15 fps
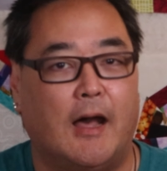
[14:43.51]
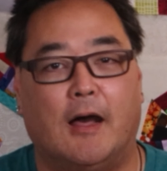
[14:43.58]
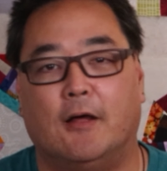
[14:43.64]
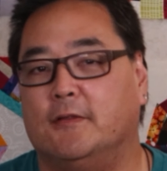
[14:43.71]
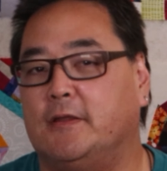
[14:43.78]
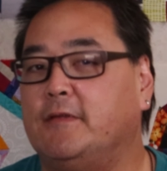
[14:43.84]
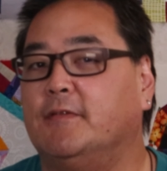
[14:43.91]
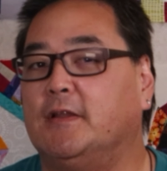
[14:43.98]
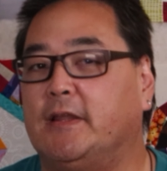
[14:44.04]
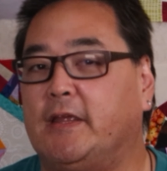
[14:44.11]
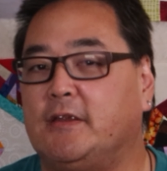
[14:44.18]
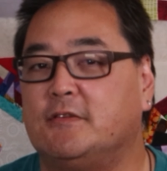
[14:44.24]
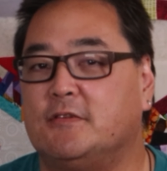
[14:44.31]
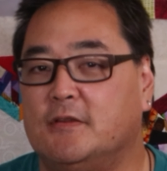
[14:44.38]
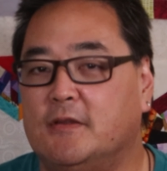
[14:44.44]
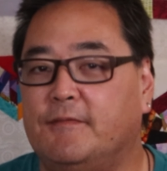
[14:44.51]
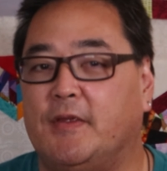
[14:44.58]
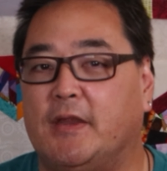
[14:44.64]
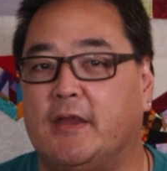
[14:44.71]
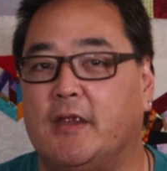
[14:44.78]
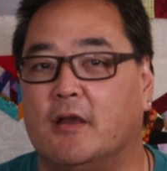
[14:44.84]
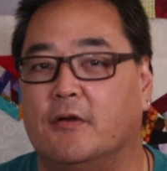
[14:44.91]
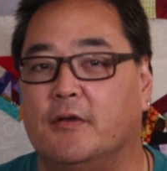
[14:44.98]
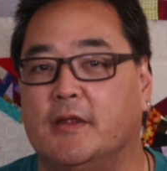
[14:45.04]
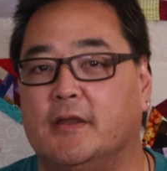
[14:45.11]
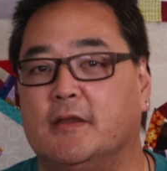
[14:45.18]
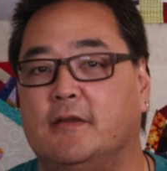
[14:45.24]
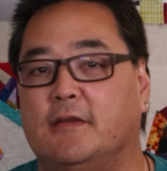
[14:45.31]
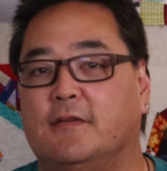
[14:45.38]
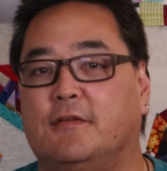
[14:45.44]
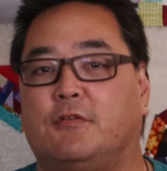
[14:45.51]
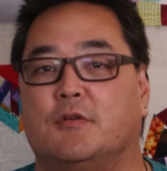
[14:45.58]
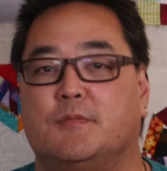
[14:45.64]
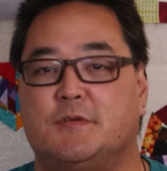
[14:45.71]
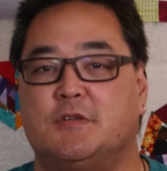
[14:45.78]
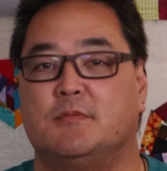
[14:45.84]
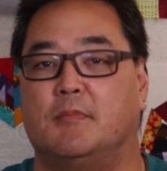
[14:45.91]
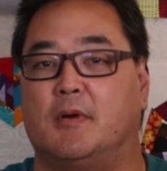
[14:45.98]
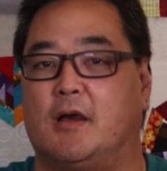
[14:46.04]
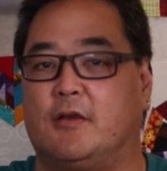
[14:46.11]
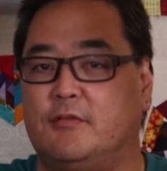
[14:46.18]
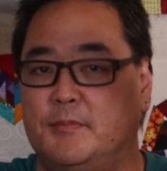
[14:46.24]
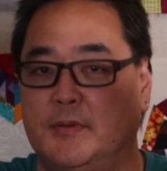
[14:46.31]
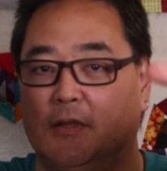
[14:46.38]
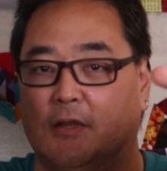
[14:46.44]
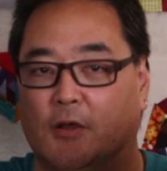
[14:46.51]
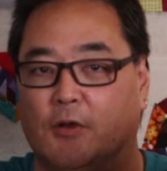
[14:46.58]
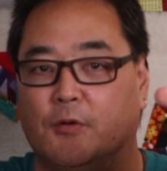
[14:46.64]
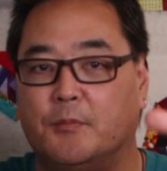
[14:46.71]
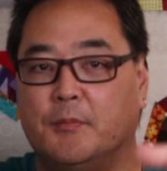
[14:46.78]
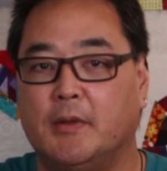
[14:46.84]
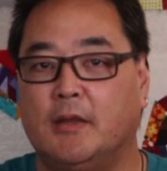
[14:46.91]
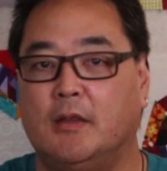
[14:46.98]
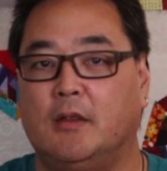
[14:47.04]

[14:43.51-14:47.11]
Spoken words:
I'll leave a link to the video in the description box below.